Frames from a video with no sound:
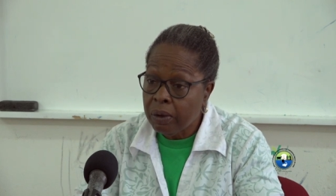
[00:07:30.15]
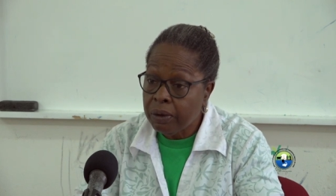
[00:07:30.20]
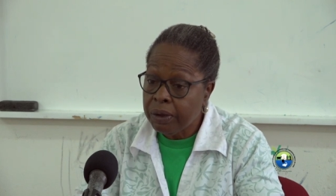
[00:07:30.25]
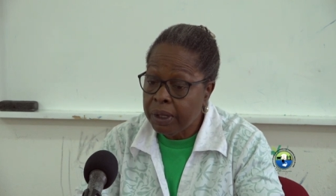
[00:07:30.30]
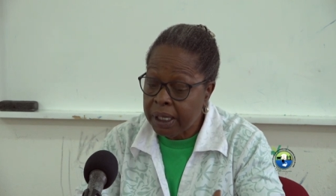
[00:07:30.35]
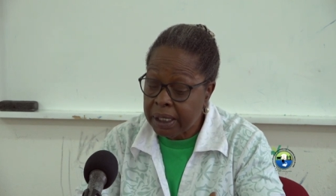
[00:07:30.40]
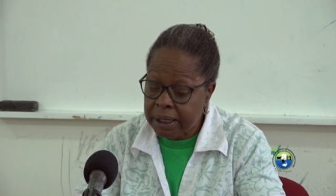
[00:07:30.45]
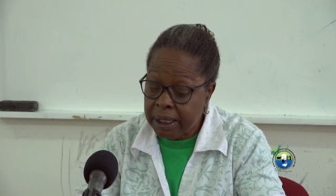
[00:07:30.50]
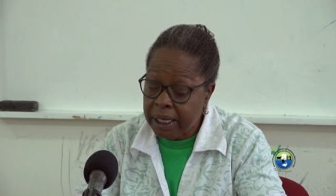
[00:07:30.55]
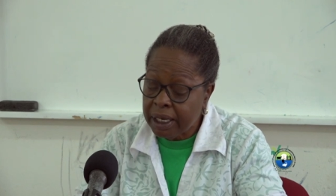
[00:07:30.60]

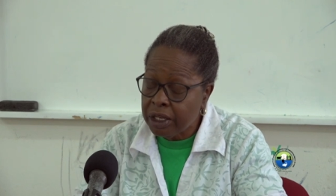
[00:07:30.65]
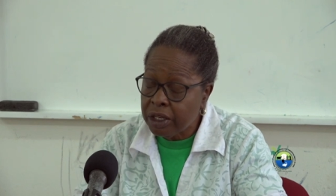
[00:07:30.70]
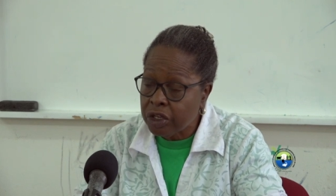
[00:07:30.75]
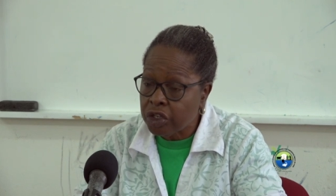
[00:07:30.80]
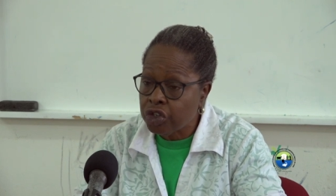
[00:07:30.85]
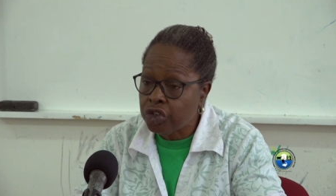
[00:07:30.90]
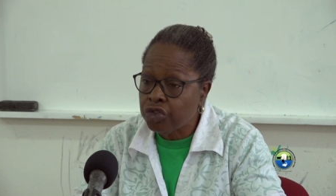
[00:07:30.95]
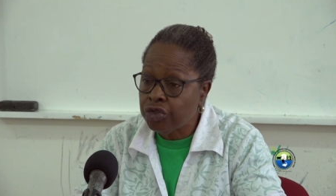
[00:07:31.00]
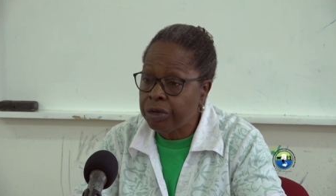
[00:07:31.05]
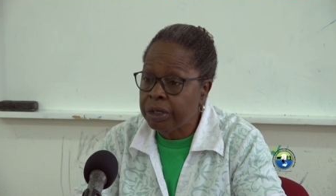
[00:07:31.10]
This
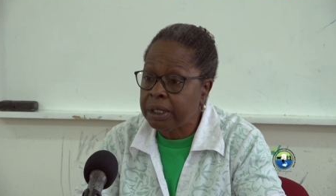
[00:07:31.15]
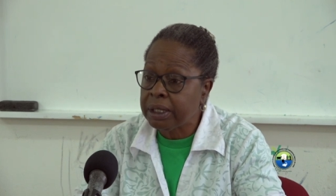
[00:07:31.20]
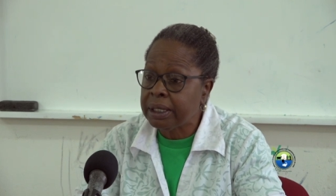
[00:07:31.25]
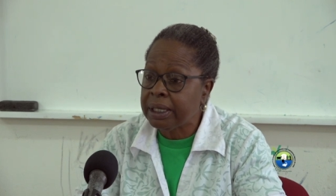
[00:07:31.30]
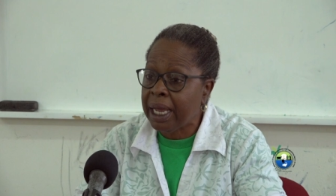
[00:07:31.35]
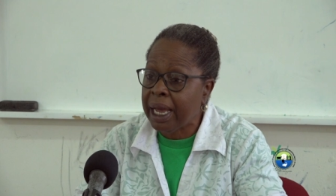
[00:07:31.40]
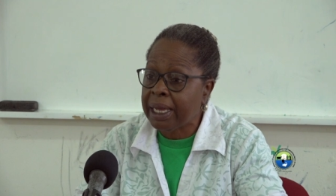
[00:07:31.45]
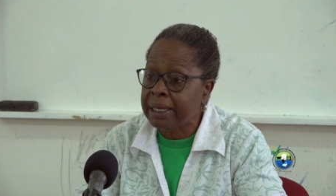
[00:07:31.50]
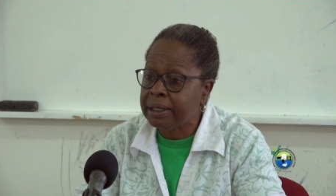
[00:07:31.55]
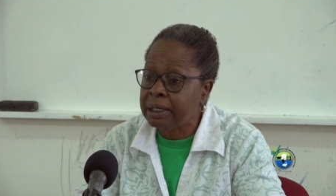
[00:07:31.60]
industry
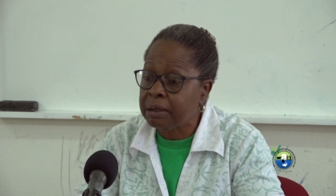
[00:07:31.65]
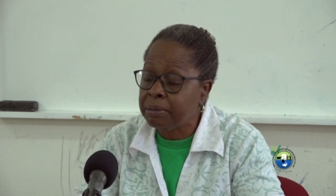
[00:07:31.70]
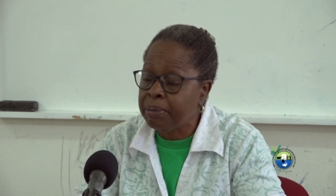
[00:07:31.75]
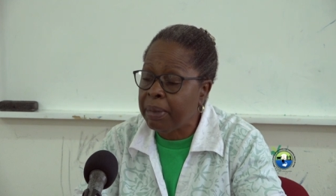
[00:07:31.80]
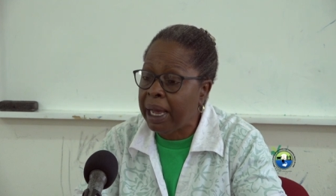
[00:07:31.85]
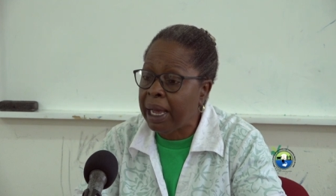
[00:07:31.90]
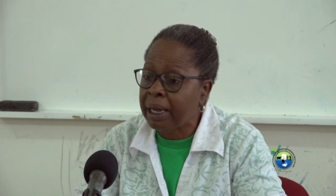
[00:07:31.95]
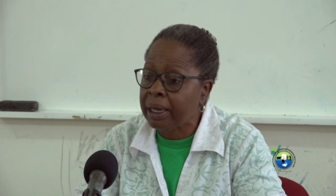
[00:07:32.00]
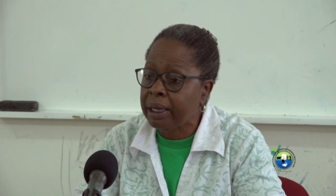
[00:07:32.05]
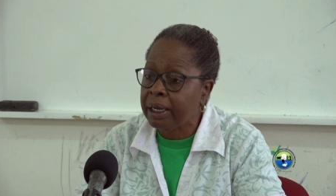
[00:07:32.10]
started
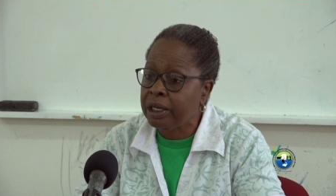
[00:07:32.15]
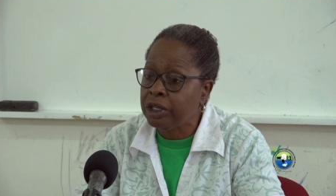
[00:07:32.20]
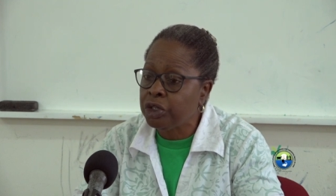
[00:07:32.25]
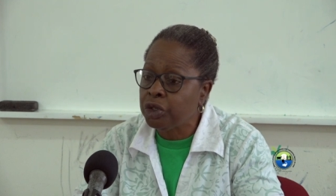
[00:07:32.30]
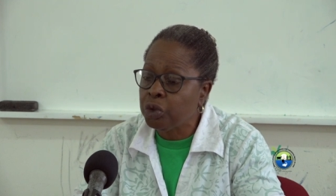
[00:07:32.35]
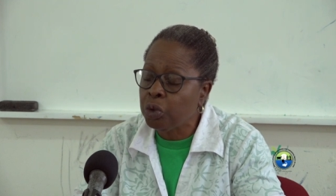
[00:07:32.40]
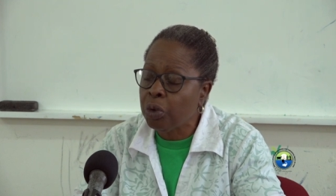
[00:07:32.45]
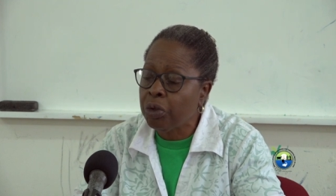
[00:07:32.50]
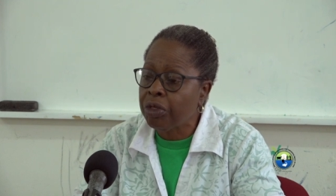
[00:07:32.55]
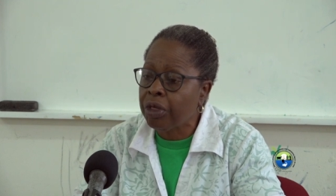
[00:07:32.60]
back in
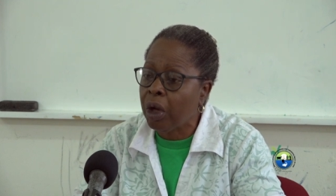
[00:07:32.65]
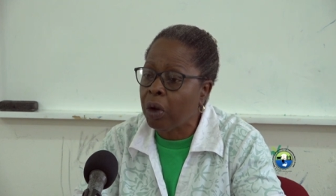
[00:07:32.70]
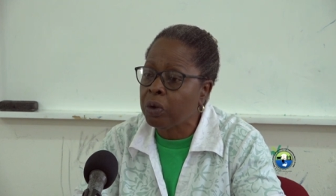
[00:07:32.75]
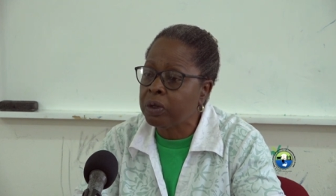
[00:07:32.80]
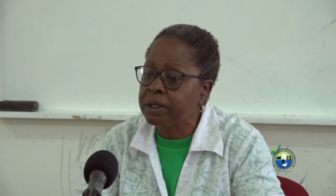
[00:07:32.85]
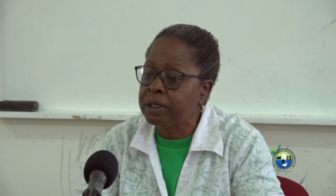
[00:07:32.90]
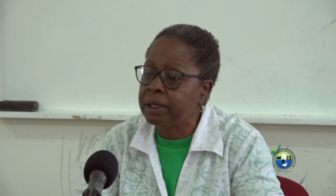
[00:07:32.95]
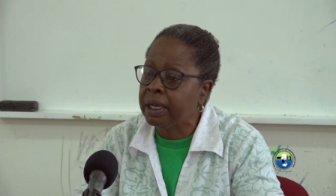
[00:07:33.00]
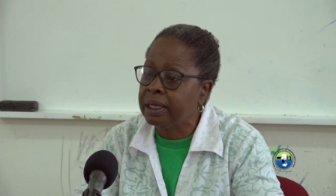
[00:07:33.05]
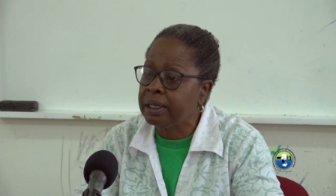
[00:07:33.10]

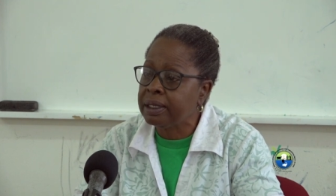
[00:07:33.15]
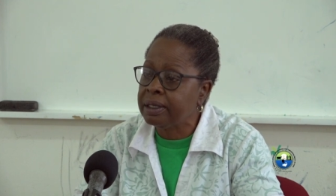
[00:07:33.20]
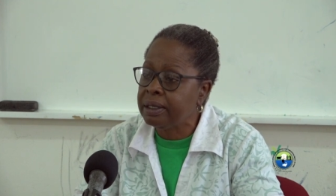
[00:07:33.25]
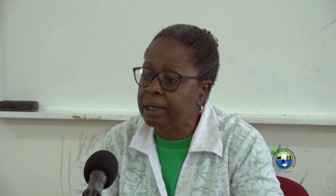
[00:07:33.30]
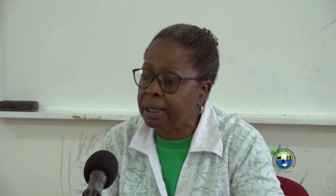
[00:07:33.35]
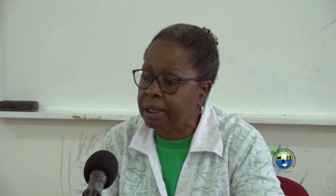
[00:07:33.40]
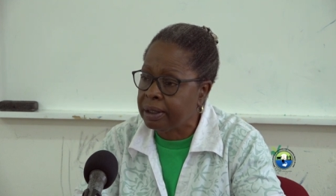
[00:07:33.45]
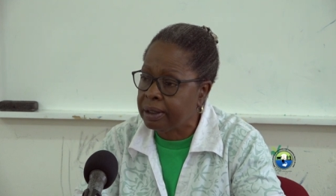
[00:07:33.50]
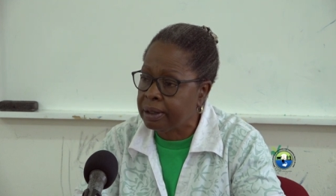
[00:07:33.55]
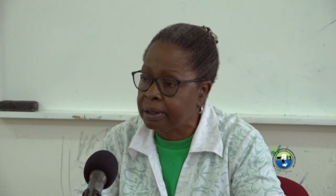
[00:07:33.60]

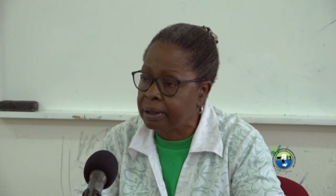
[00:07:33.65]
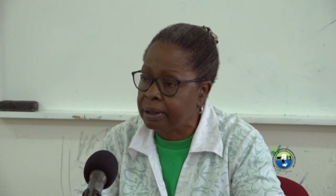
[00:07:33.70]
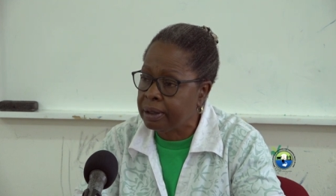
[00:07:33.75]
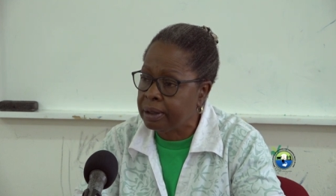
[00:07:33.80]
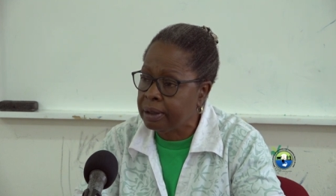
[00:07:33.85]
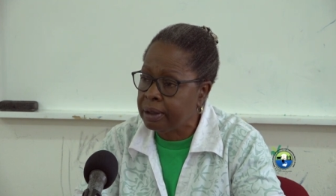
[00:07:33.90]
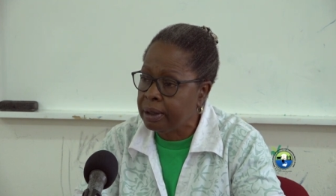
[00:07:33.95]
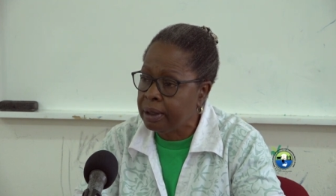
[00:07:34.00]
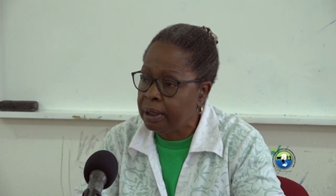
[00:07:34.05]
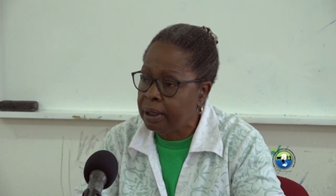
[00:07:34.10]
2006